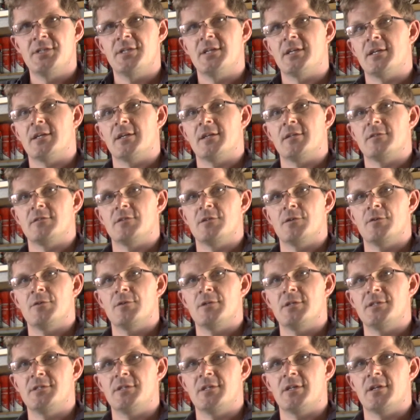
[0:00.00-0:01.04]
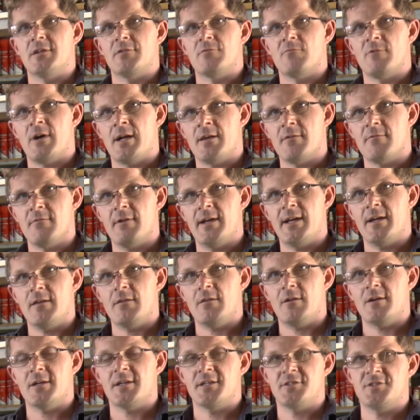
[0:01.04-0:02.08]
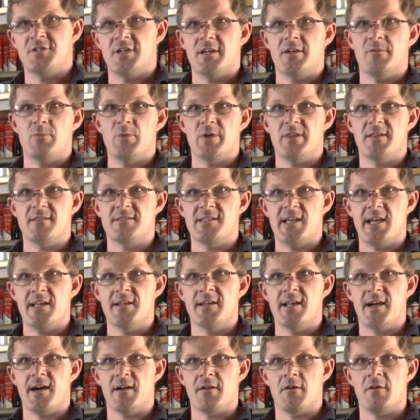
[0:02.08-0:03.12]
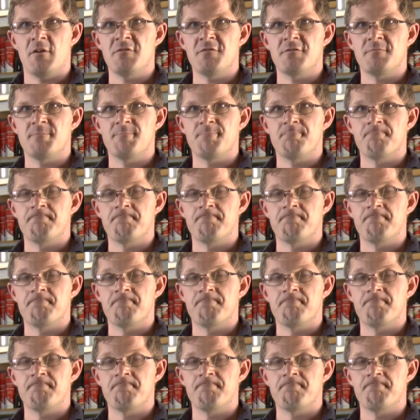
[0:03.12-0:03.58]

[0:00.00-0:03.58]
thing you can do is you can run around like a chicken with its head cut off.